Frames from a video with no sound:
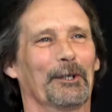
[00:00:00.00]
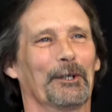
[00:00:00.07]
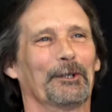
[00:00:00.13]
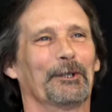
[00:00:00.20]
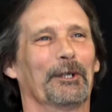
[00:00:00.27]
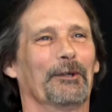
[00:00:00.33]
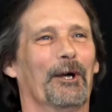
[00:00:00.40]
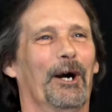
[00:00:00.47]

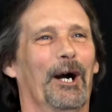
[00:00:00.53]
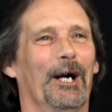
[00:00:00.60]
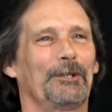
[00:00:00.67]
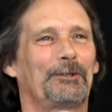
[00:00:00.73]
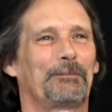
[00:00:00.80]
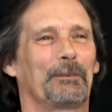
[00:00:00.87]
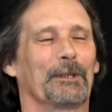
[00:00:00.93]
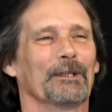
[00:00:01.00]
learned in the
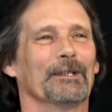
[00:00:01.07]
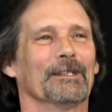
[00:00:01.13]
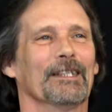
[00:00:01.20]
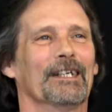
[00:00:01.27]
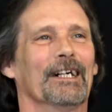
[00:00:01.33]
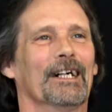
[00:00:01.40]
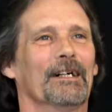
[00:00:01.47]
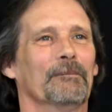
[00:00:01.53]
hospital
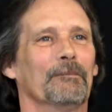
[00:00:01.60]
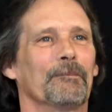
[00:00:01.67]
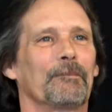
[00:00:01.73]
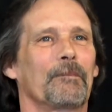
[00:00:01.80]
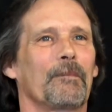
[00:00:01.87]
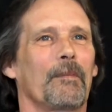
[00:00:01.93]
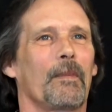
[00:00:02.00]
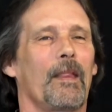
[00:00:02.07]

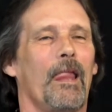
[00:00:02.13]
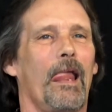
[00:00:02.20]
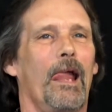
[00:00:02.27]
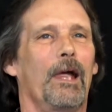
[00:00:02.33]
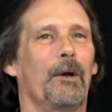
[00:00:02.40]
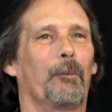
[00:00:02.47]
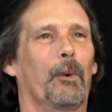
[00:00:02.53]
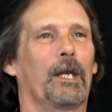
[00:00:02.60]

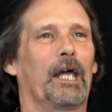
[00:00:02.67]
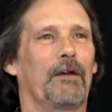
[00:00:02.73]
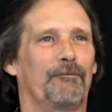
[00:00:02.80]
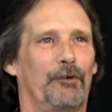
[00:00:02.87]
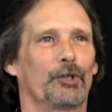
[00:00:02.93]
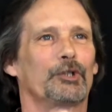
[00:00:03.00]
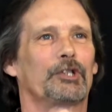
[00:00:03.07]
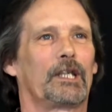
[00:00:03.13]
when I
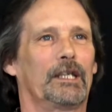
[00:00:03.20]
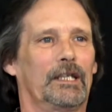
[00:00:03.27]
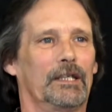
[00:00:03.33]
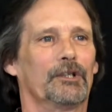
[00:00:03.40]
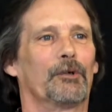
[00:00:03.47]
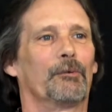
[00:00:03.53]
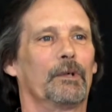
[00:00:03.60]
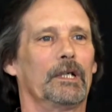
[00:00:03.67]
first got
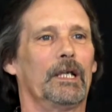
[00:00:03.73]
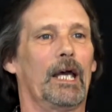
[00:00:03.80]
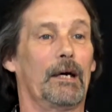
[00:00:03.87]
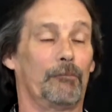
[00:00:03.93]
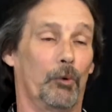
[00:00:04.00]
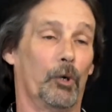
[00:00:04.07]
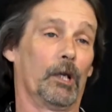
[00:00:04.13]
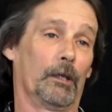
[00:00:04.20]
into
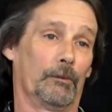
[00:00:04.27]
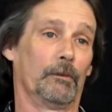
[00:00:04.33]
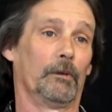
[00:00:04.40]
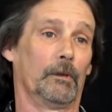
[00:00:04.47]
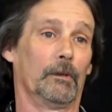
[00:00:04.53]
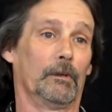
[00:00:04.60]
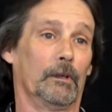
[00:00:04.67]
rehab, well,